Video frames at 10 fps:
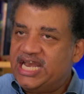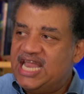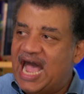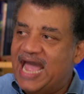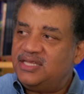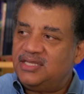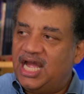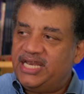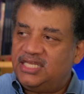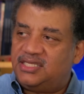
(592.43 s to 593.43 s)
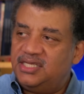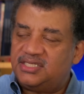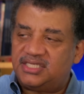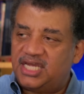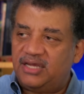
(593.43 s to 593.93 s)
I, I didn't. I
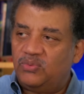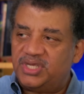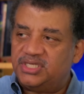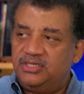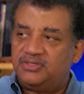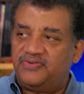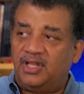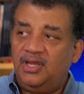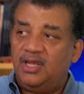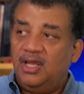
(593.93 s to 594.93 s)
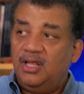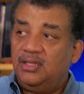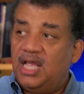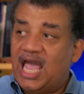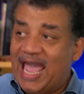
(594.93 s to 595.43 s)
didn't say it wasn't useful,
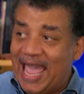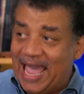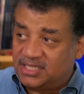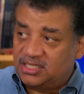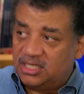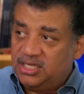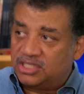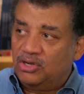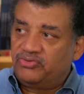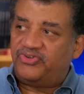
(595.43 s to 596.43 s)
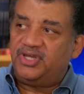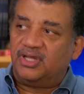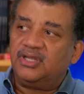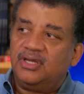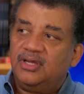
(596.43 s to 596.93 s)
as it's in its own
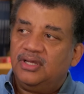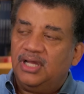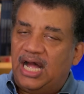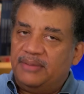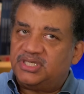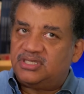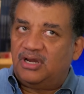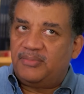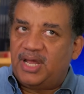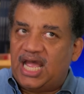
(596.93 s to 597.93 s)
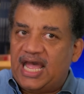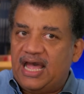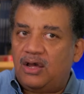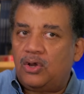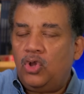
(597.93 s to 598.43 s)
field. I'm just talking about
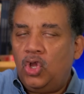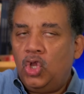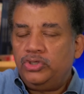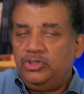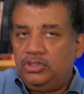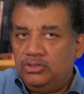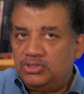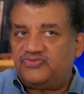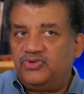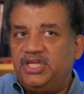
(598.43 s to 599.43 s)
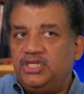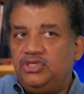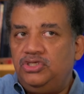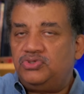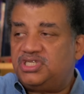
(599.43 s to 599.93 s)
how useful
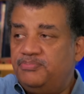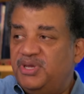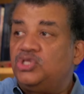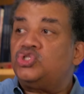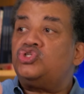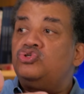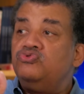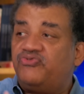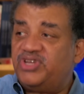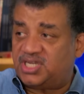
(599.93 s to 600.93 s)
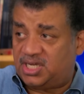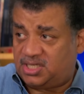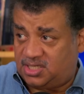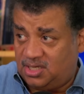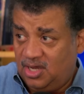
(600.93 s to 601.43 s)
it used to be to
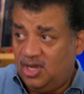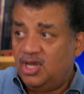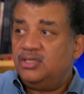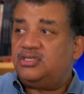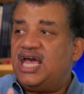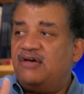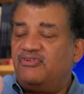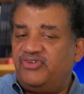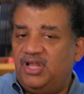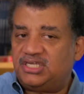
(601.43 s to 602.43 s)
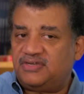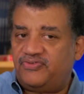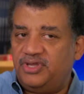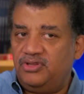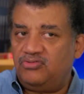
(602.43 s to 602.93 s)
physics to have a
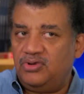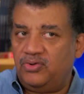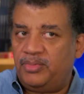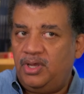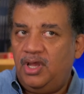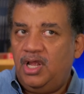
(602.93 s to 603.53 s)
philosopher in the room, right.